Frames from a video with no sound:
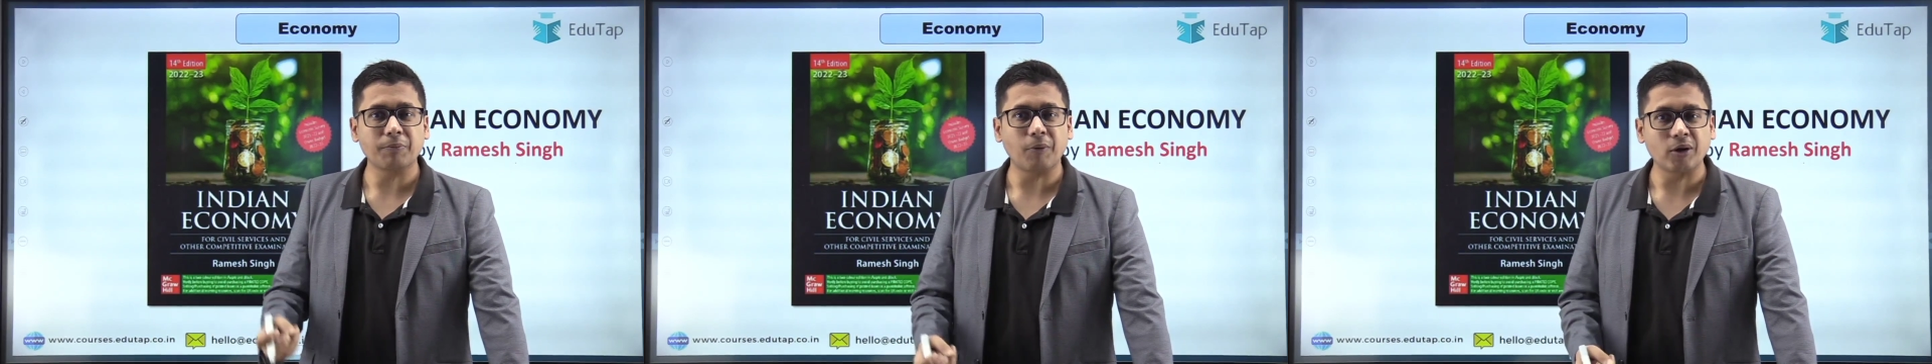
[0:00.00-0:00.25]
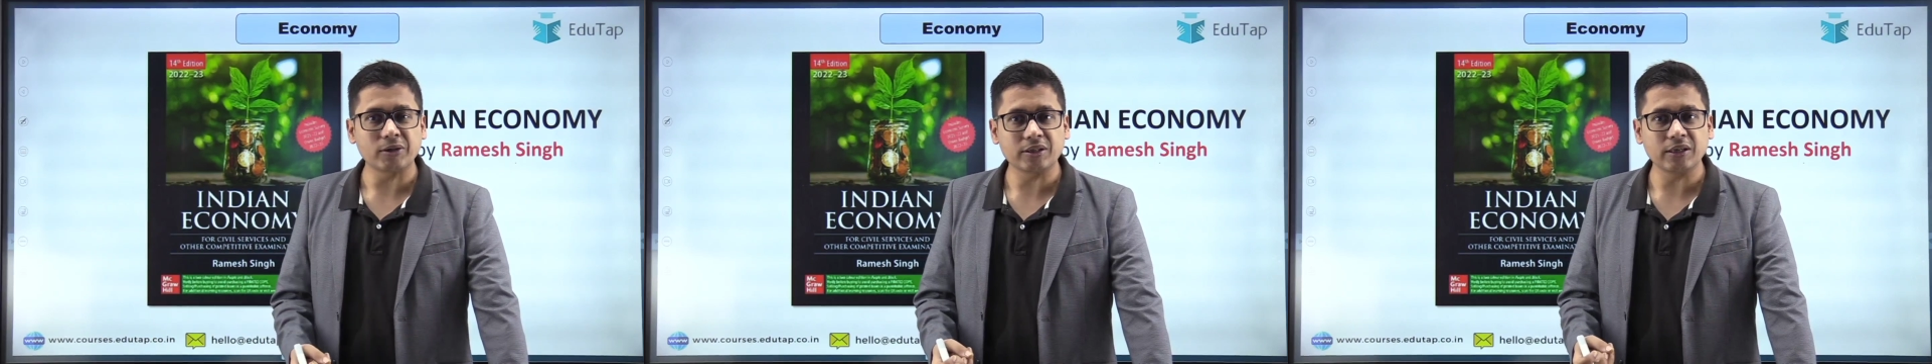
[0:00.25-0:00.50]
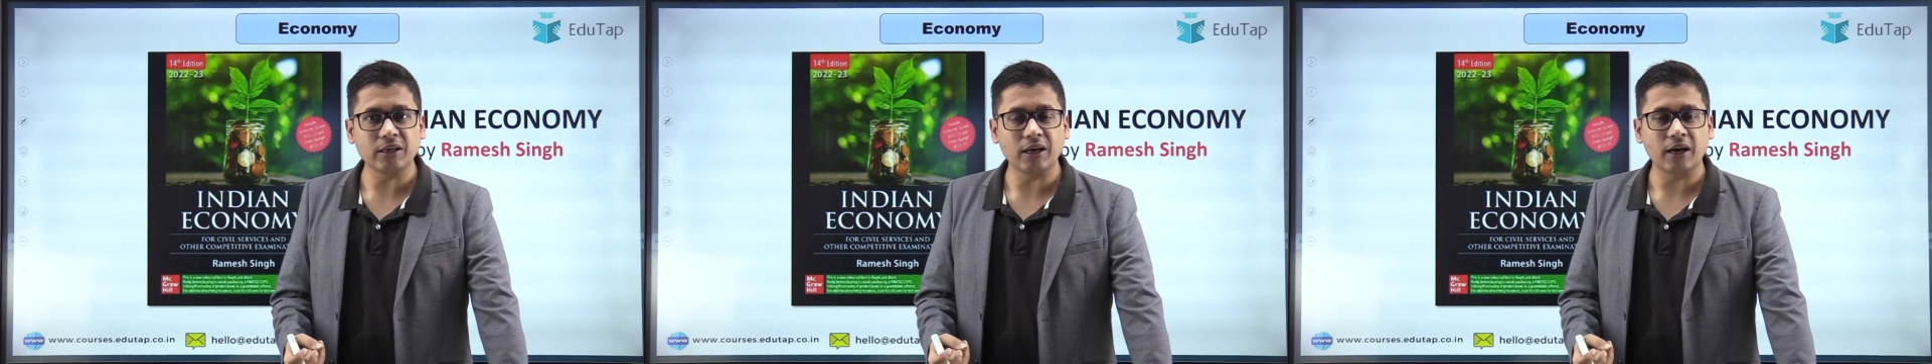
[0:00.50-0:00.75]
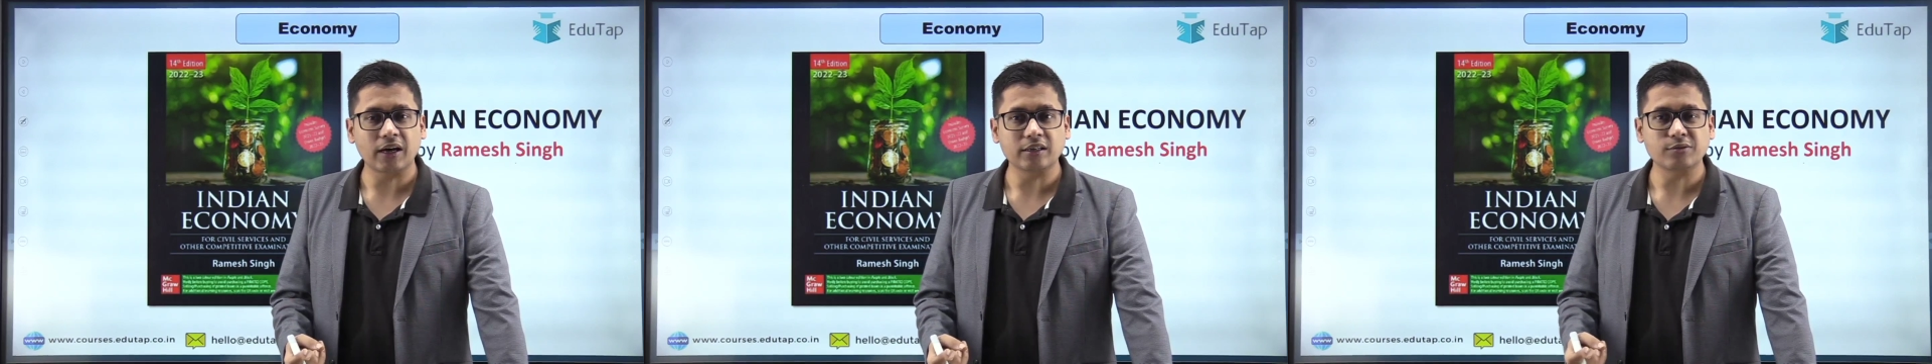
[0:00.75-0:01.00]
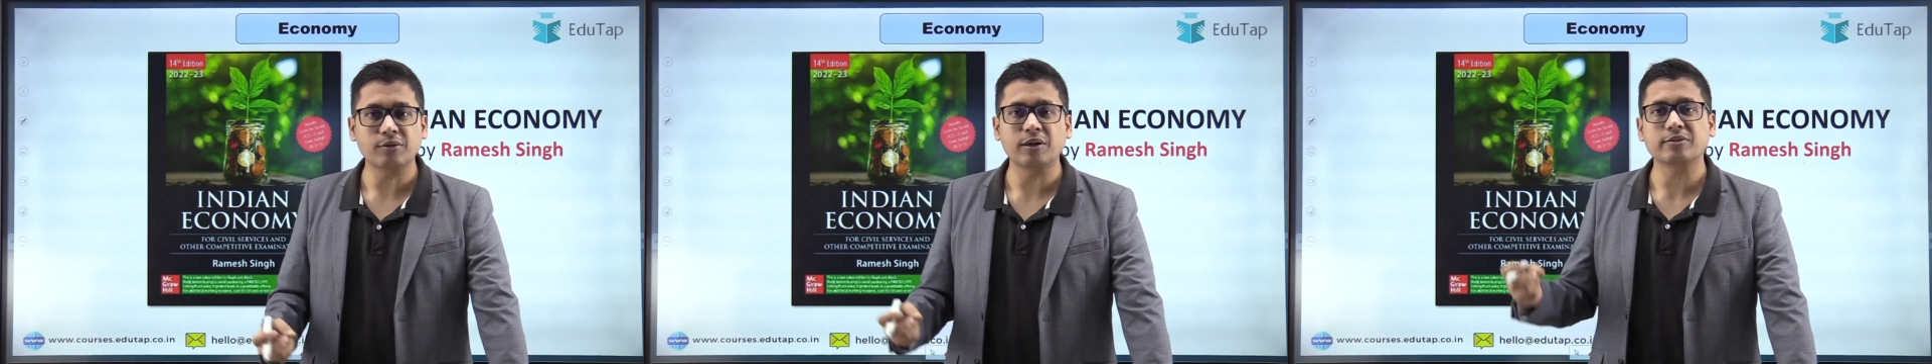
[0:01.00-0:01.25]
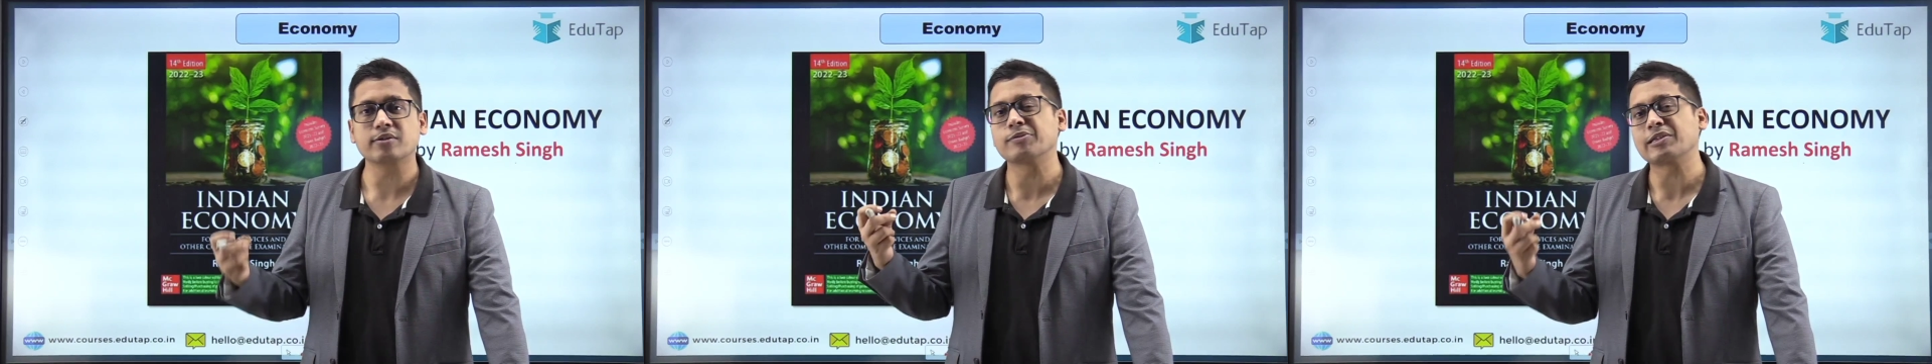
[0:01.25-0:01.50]
policy
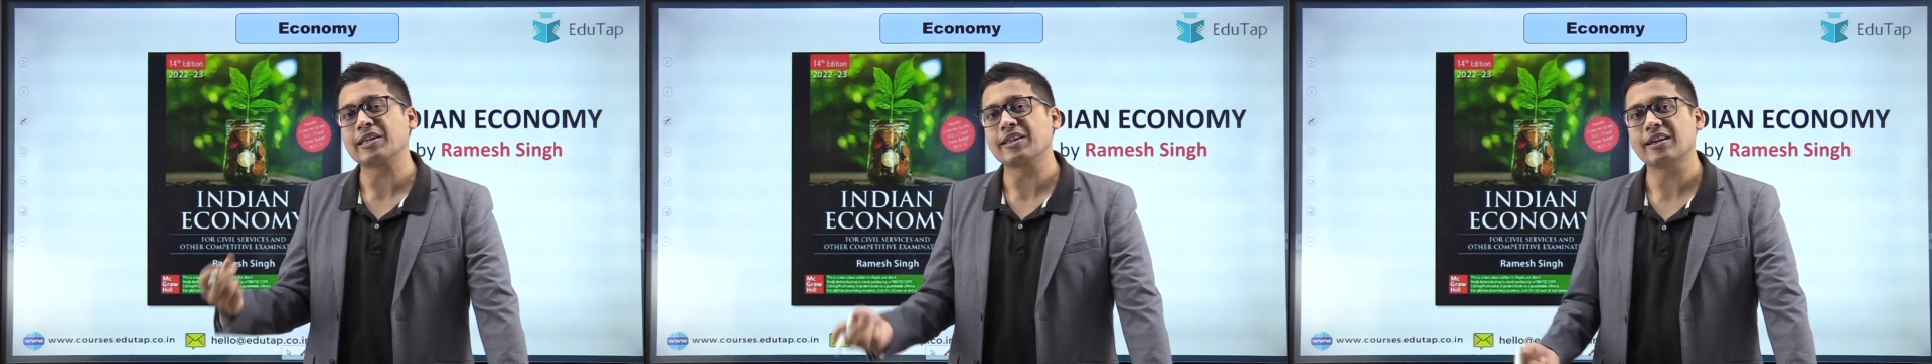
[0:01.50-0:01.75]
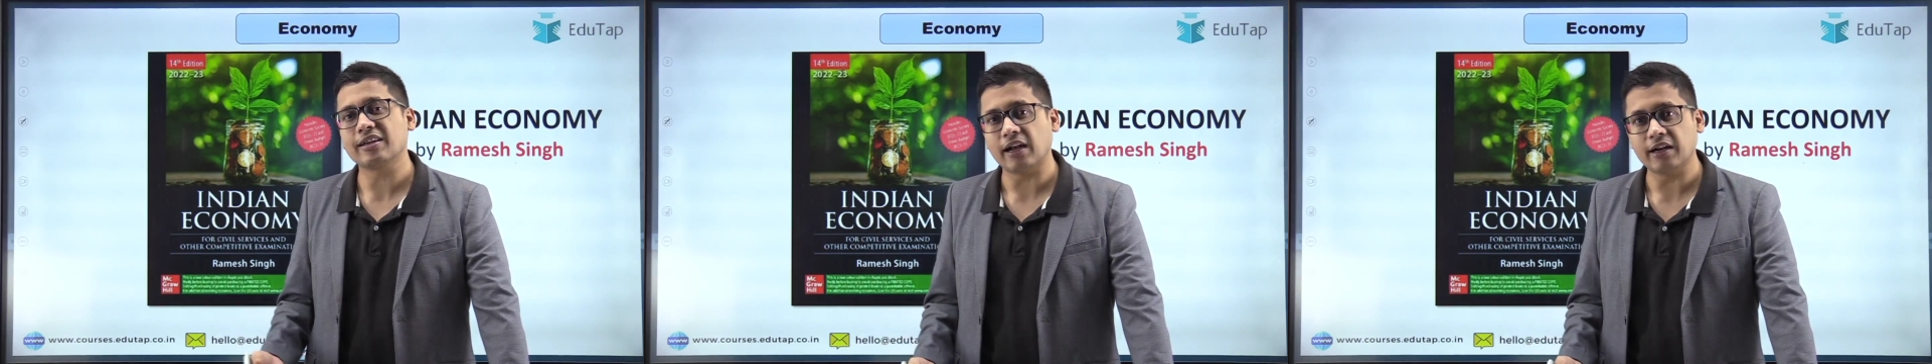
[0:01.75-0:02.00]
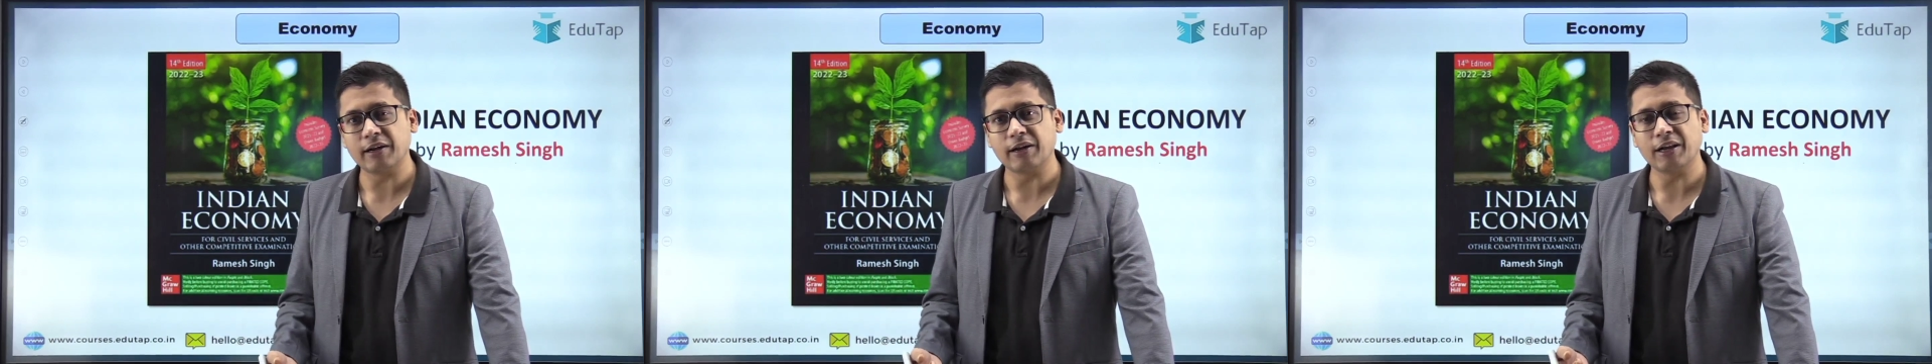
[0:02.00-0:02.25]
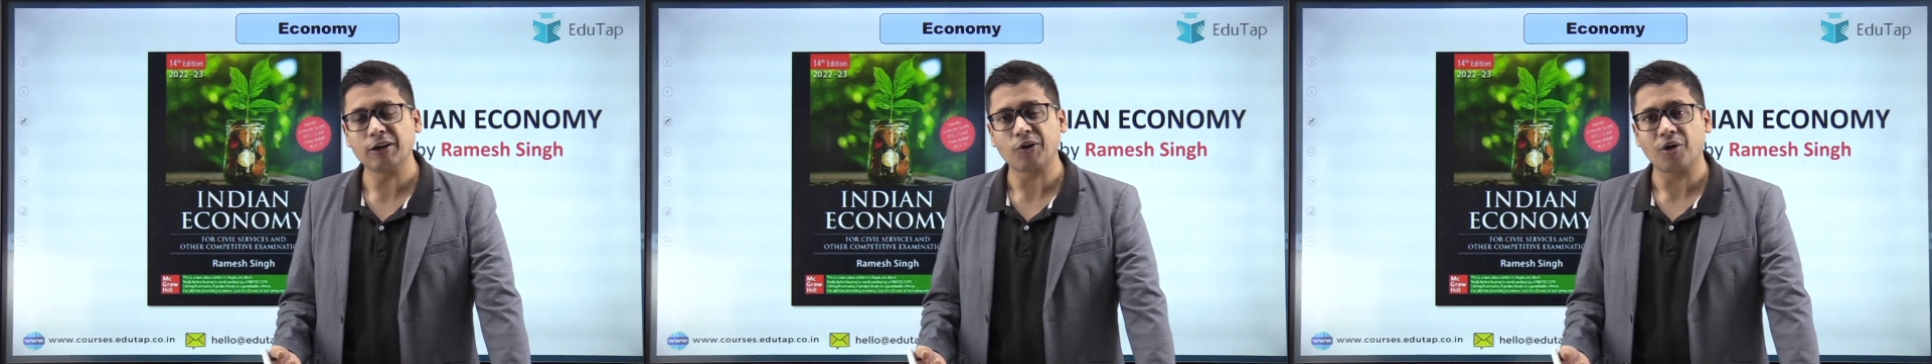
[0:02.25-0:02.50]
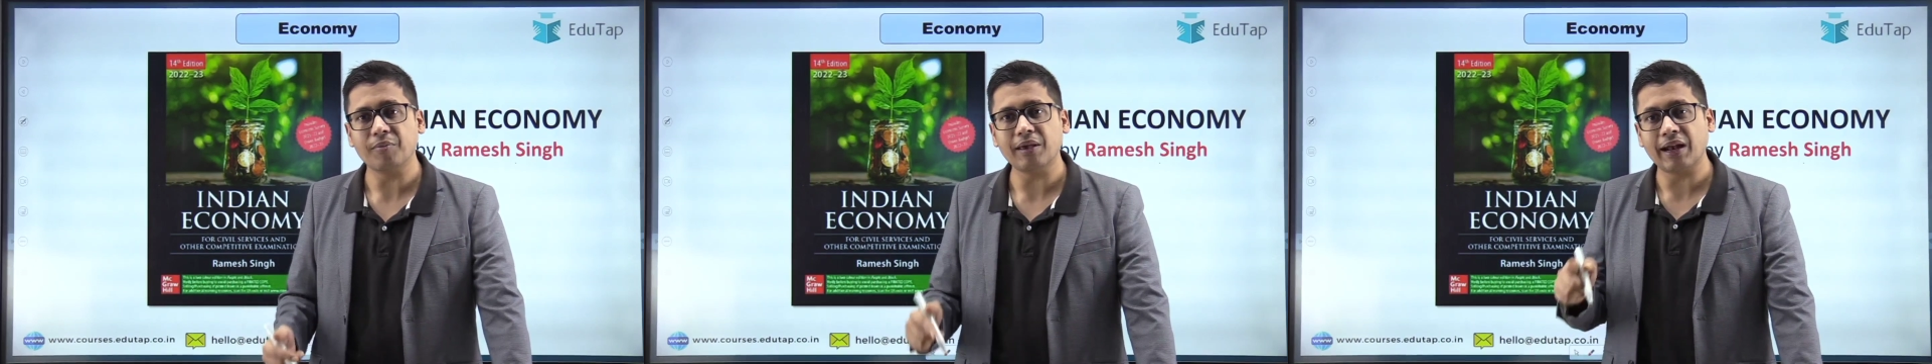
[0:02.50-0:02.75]
considerations which are there in an Indian economy